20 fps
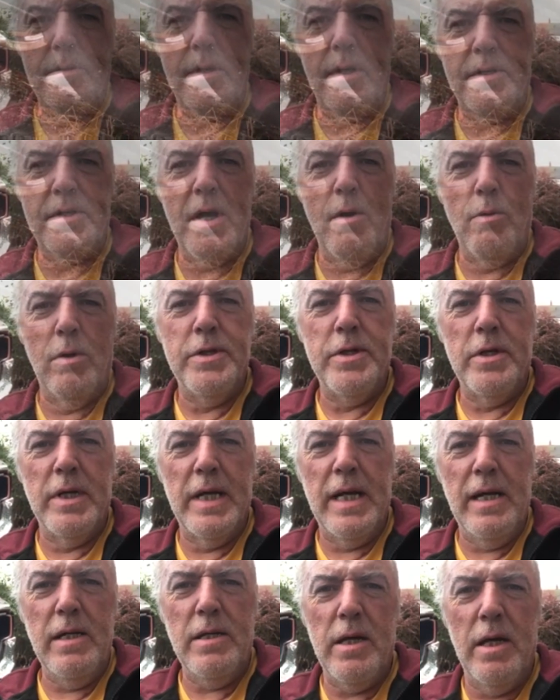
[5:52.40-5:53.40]
So that's that one done
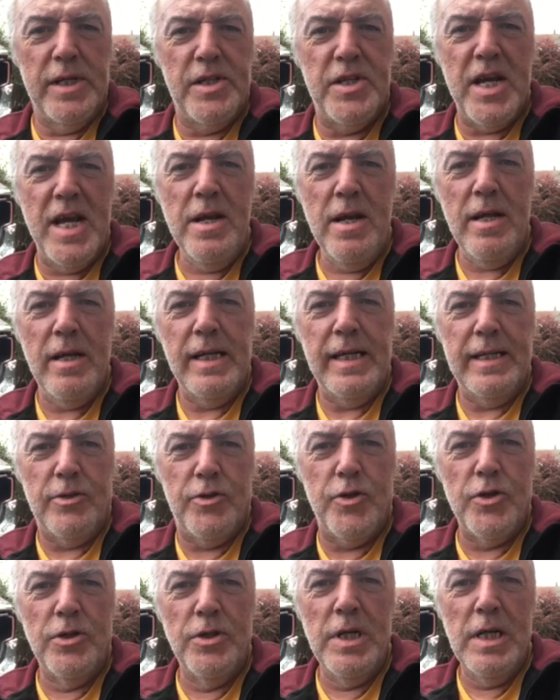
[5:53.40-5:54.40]
guys. It's in, it's
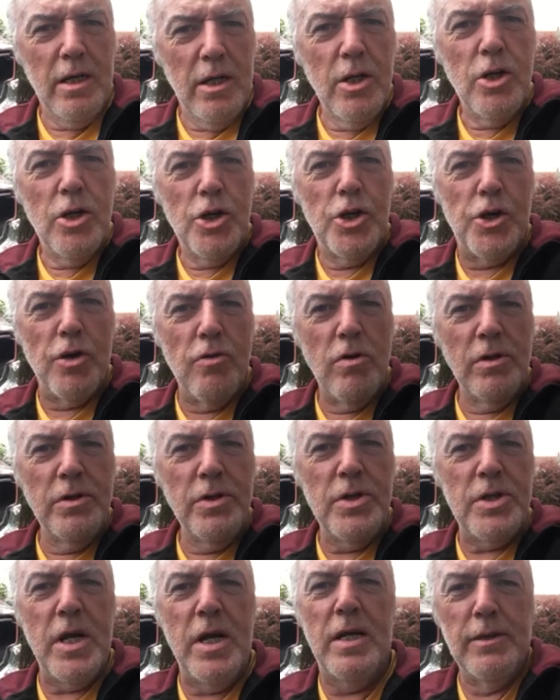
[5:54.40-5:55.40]
done, she
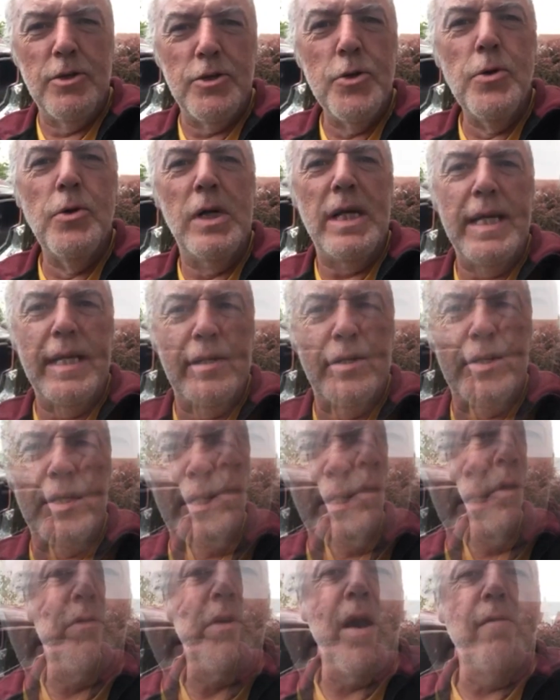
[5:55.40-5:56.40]
runs, there's no leaks.
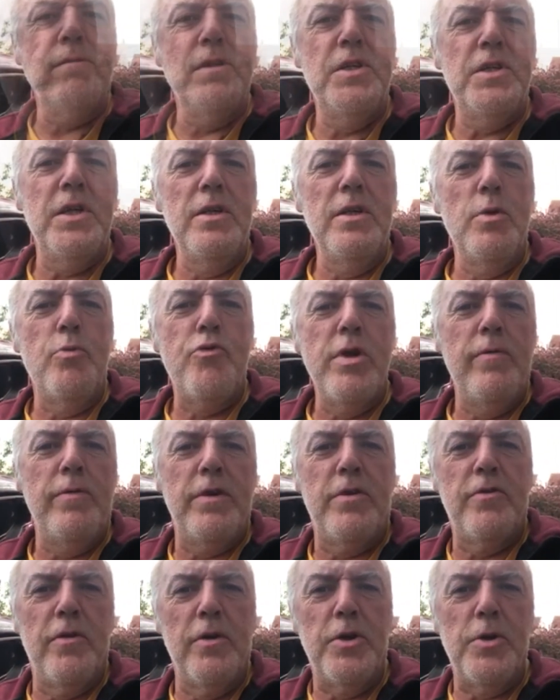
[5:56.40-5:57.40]
If you haven't seen the
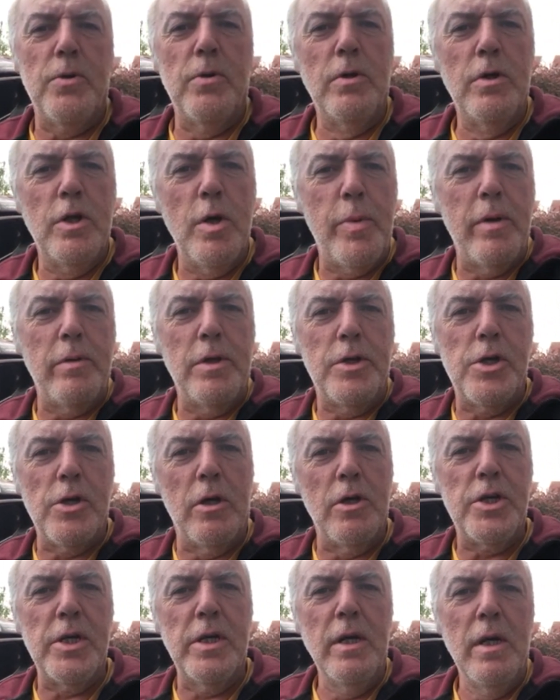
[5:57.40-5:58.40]
previous video about the
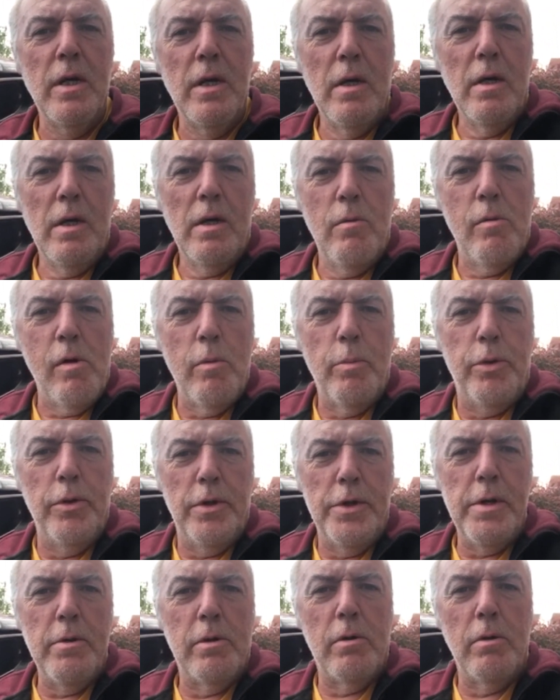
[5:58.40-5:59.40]
charger, where I put
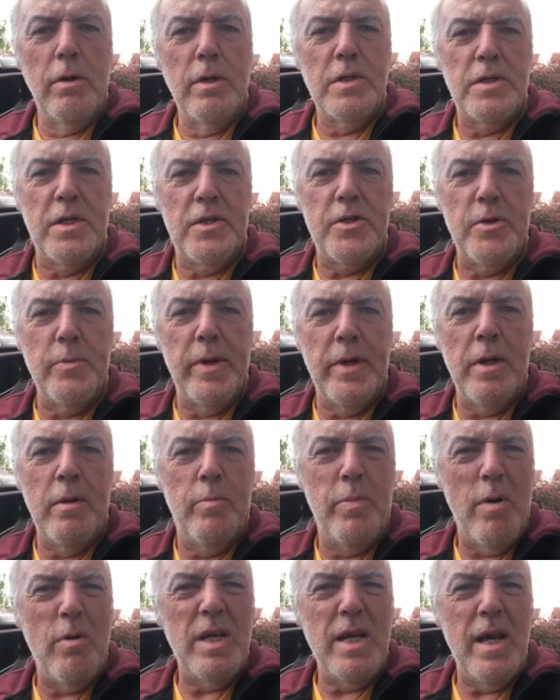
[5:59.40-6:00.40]
the new cooling system in
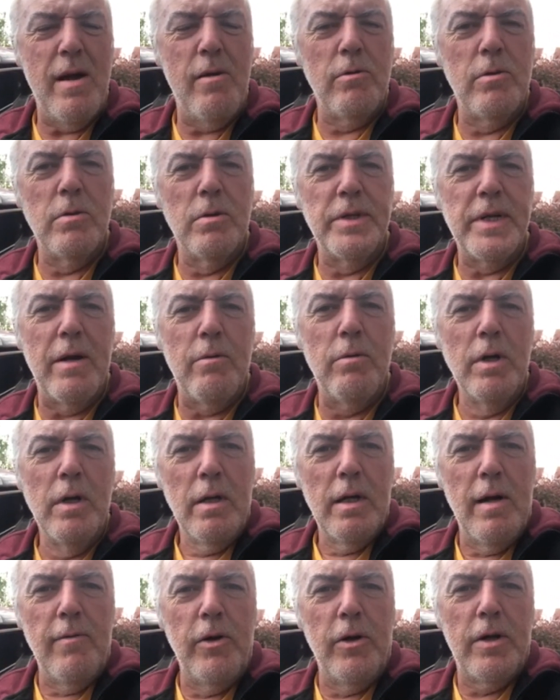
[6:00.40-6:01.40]
about a year ago now,
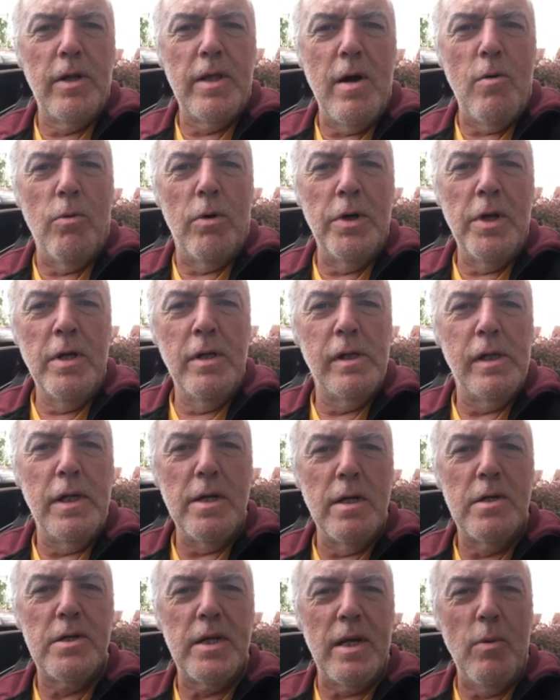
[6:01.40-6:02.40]
have a look at that one and
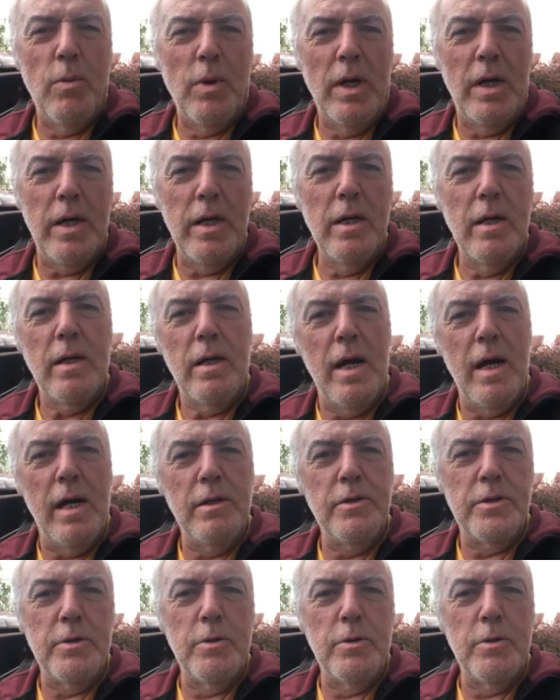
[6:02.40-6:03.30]
you'll see why I had to